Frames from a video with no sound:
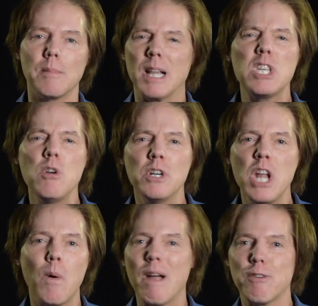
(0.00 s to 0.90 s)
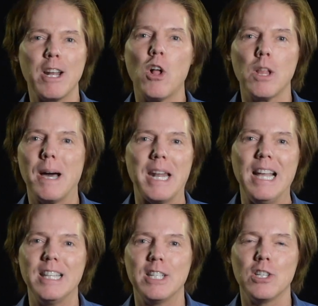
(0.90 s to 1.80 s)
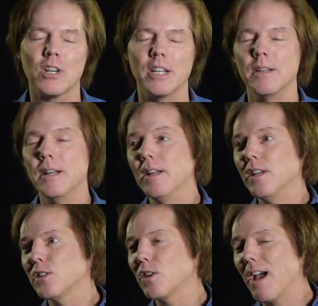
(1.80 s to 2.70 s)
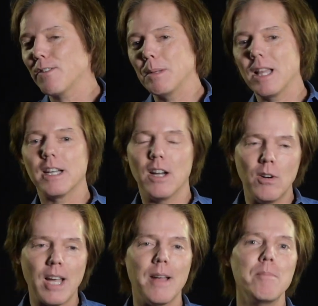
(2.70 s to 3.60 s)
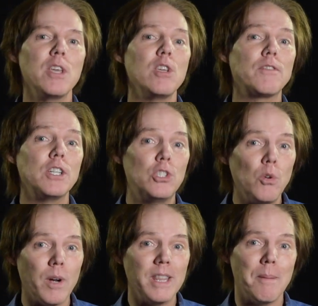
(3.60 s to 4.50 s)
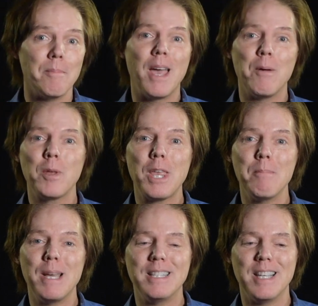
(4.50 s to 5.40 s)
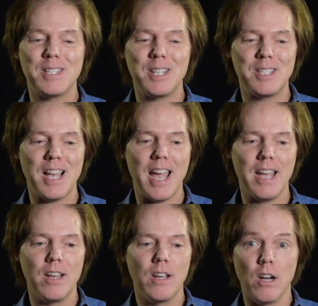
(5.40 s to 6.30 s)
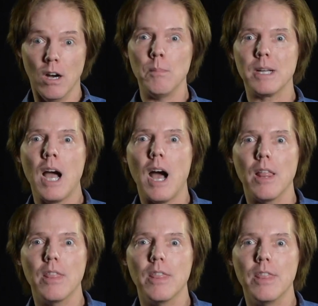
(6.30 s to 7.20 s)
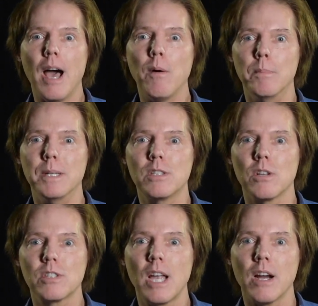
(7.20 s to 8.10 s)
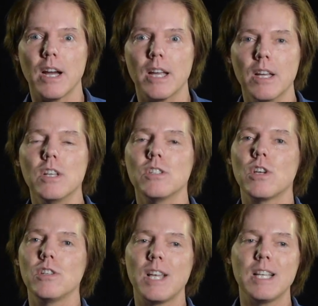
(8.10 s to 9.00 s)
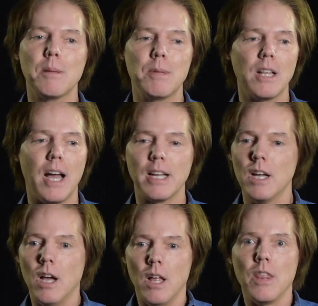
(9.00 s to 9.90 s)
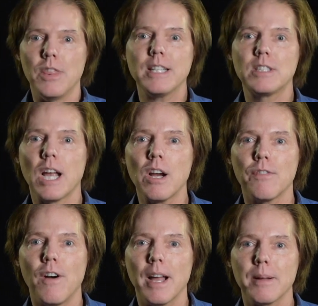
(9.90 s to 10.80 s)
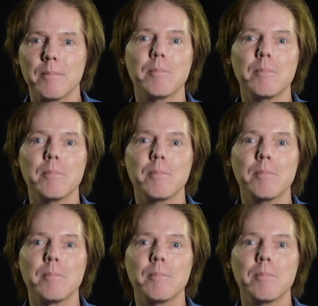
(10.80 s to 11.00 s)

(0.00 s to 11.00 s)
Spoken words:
They'll be like, you don't know, I've read all about alien urine. So you have to be like, okay, you have to join them. And what that means is to say, oh my God, that would be so scary. So you say something like, that's terrifying.